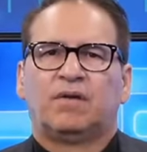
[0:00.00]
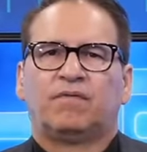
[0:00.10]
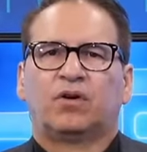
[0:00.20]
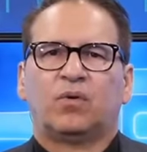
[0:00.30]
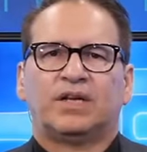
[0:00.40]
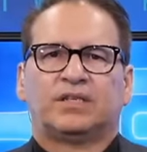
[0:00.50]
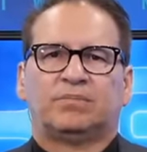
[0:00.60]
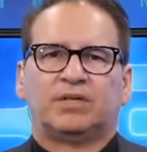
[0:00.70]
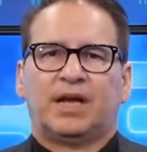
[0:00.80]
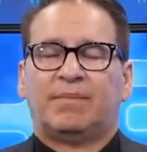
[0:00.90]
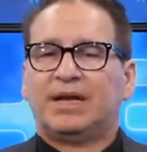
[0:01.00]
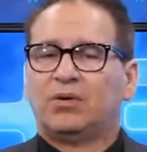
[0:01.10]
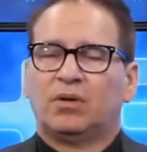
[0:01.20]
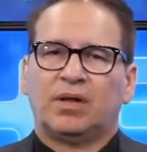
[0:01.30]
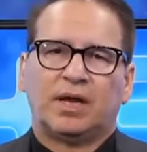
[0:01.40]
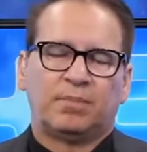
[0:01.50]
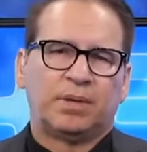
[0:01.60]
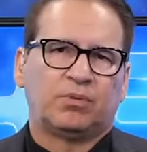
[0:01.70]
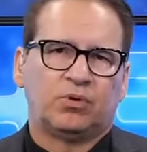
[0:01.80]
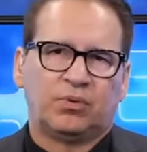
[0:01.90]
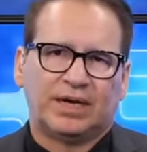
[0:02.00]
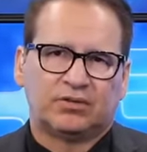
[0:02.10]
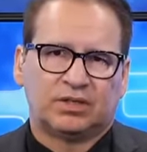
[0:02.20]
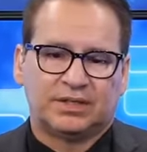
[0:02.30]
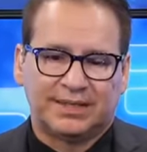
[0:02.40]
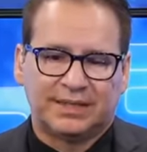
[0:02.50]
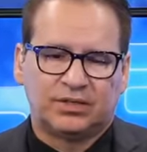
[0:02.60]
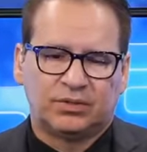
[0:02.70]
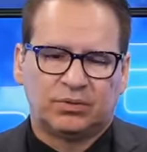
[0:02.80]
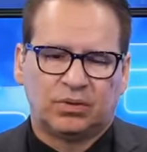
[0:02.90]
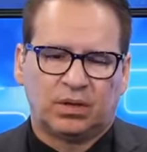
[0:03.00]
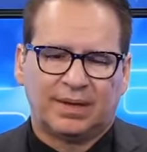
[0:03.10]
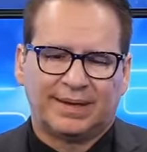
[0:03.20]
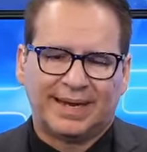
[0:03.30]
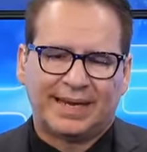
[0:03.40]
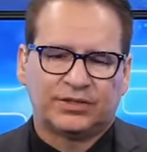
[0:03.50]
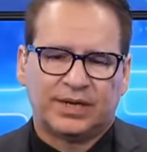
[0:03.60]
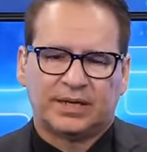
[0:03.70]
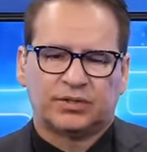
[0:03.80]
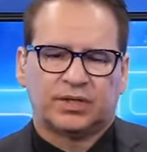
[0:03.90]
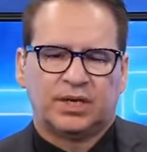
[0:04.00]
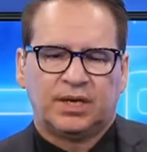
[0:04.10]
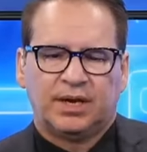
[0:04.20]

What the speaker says: for quite some time. I know a lot of people who actually did do a lot of cash outs